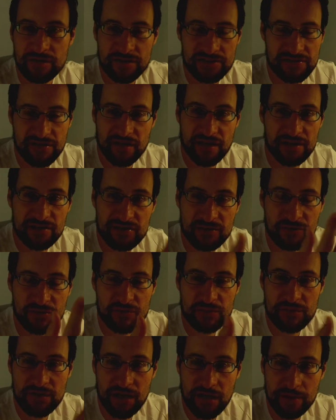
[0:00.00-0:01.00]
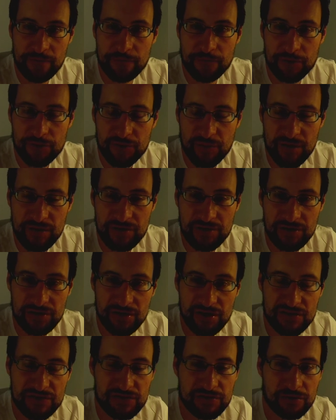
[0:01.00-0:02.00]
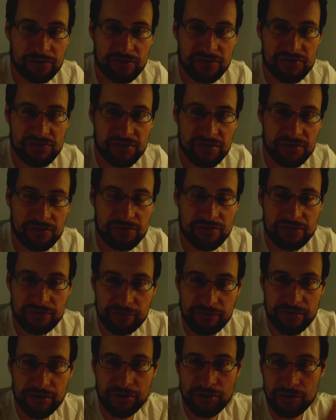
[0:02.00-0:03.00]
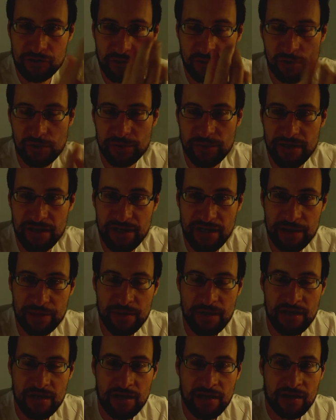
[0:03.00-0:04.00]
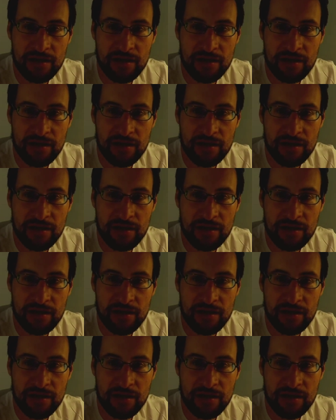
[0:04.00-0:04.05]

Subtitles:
I say, excuse me, I'm for 20 years known in the industry. You can Google my name.